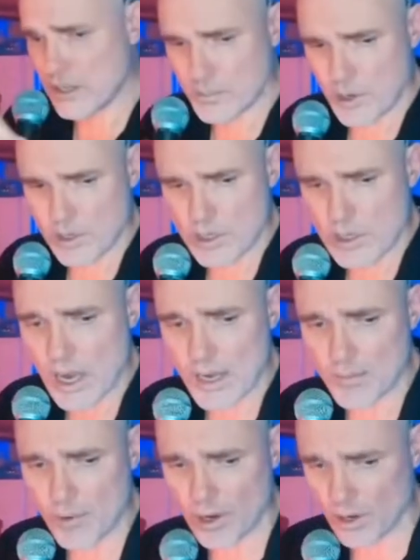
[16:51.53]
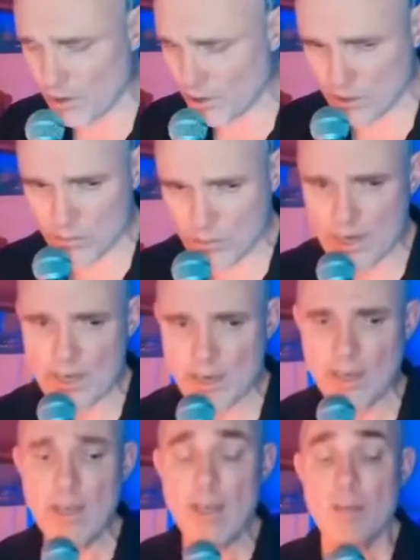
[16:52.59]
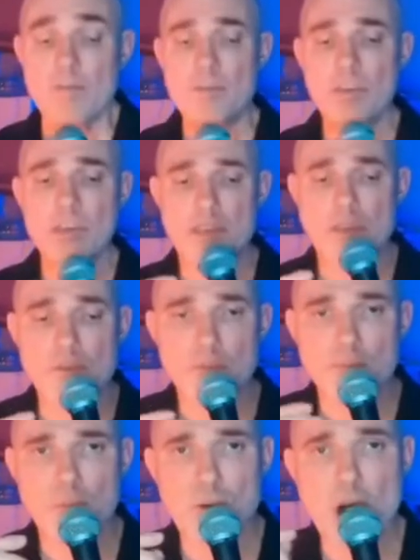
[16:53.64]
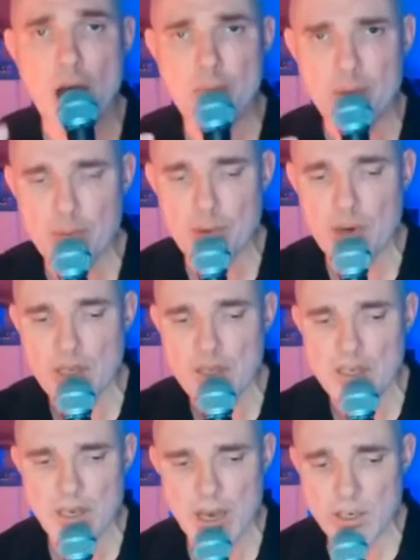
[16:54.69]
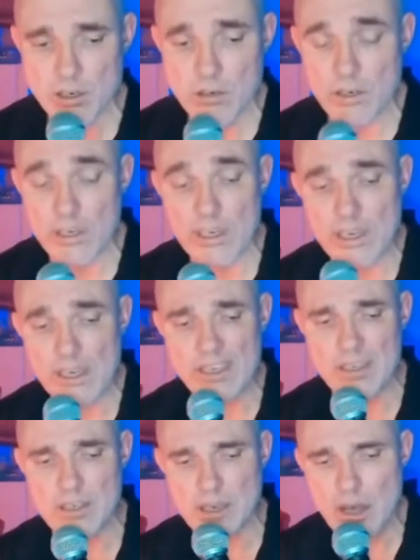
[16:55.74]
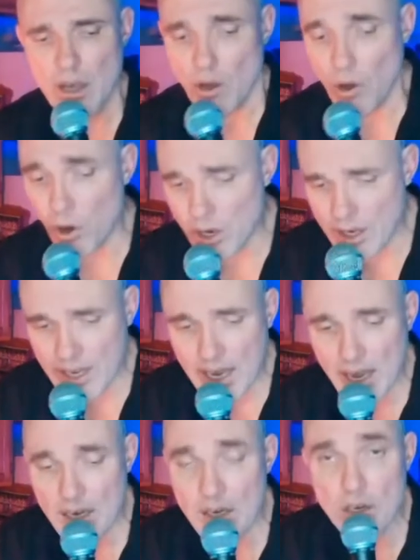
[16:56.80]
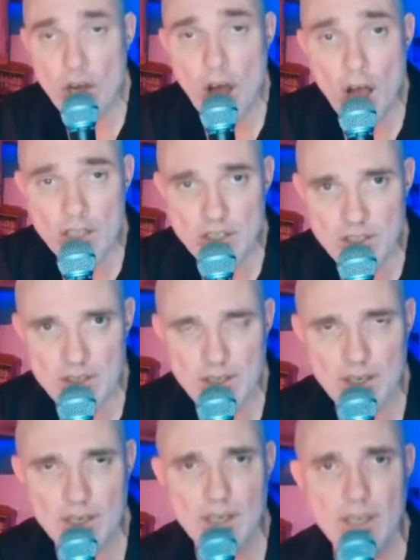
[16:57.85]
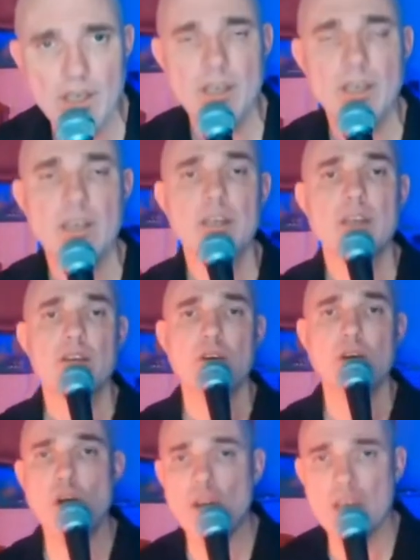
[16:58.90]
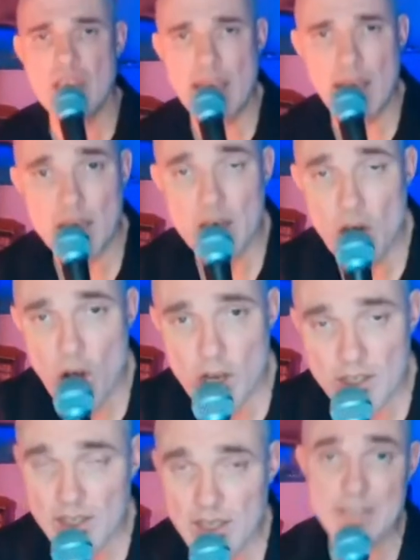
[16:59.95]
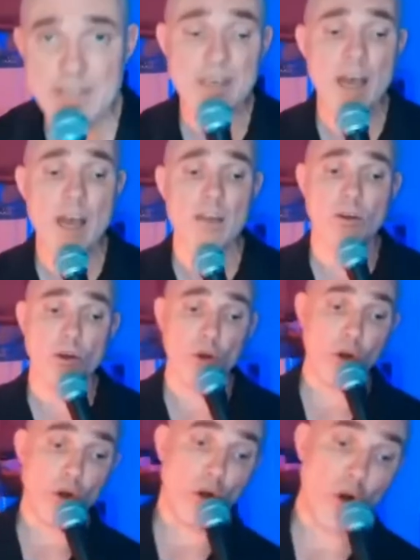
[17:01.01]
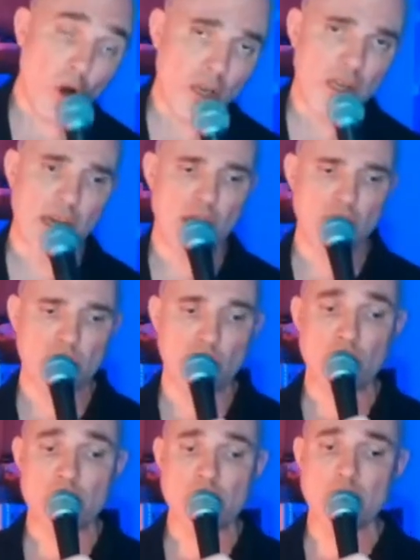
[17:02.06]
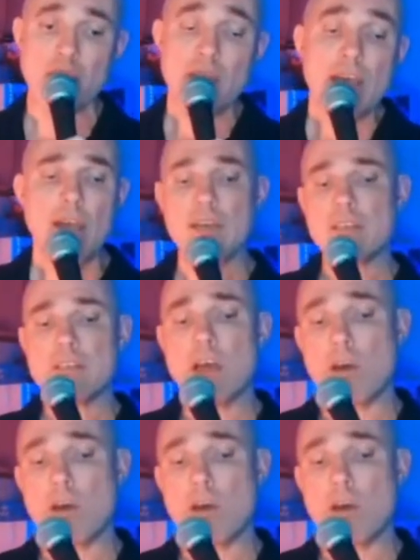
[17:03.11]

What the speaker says: much time on it. Are you ready? The proper pronunciation is okeanos. Okeanos. It's not okeanos, and it's not